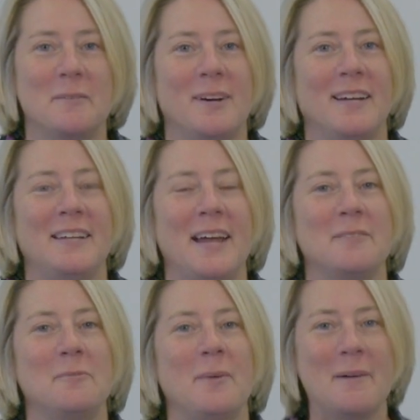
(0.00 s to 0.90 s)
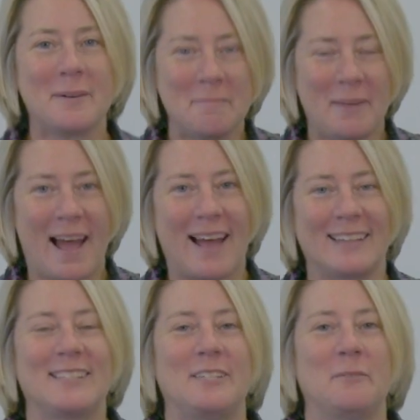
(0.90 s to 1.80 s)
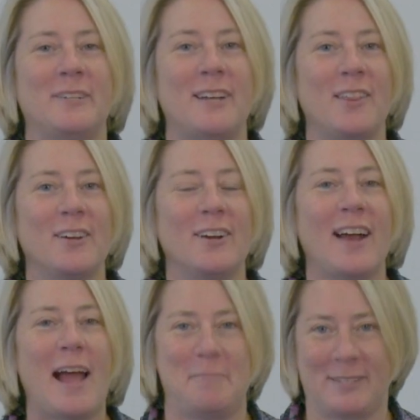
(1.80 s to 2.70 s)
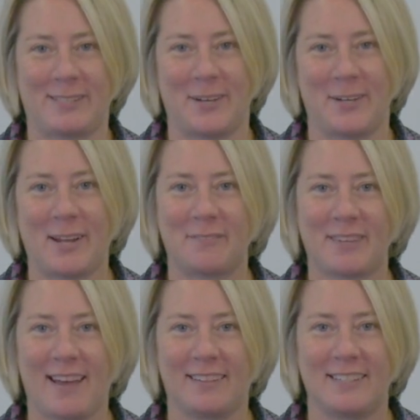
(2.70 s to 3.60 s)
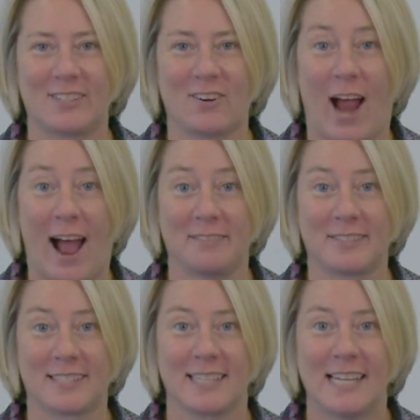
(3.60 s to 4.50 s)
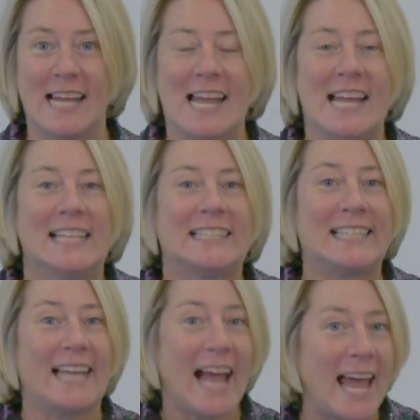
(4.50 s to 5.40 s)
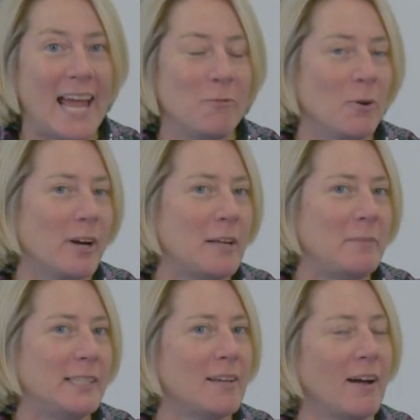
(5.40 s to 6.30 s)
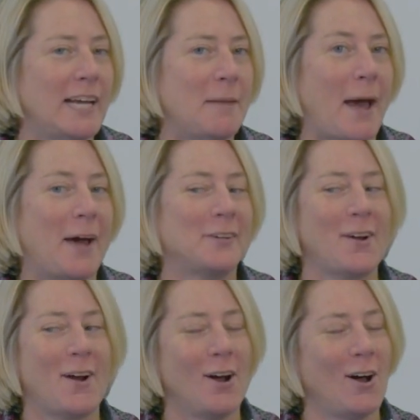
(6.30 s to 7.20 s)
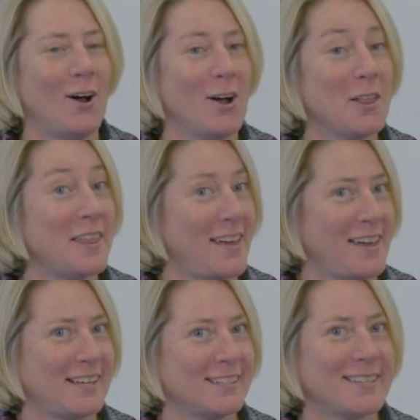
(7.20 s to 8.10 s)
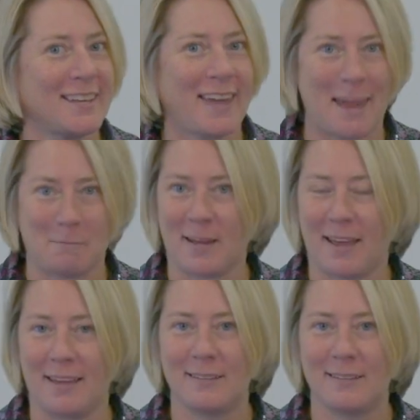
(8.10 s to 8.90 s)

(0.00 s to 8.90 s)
everyone, and welcome back to another episode of Kelly's Crafts. Today, we're going to be talking about all things game night.